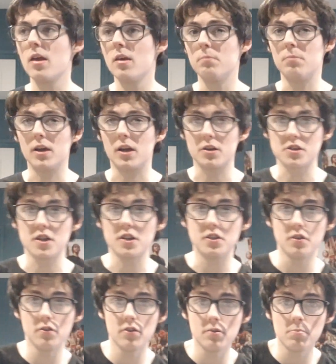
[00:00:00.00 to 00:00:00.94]
because I
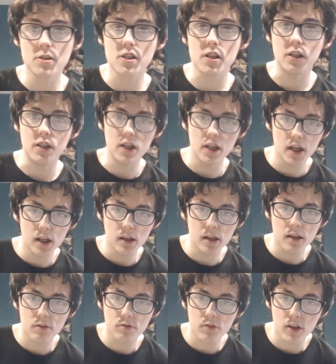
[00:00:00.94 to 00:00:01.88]
do them as a
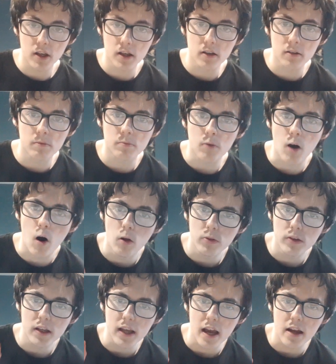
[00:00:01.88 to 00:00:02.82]
yearly thing on
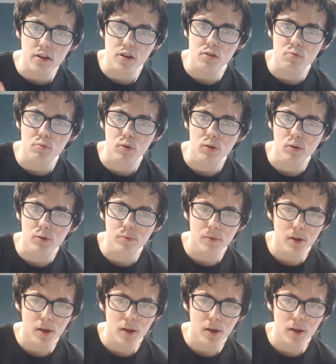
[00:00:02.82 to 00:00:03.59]
the annually,